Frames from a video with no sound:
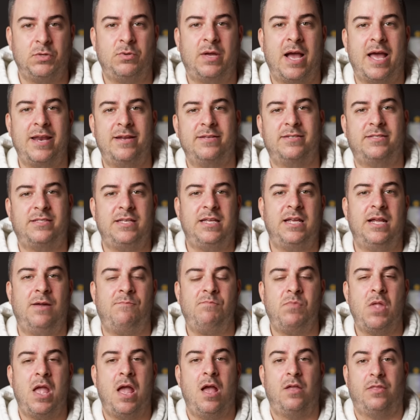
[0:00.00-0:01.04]
you kind of see
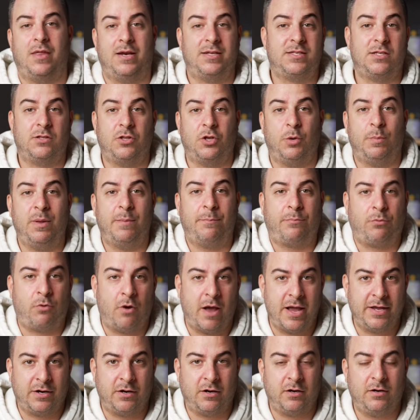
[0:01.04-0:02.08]
that it's a little bit
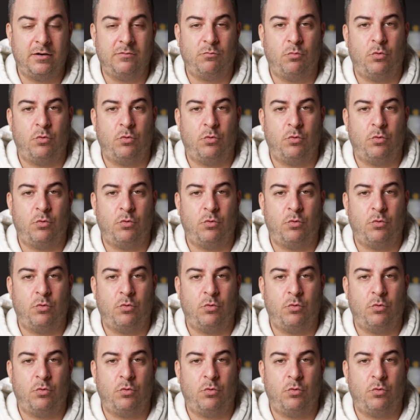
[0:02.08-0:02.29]
brighter,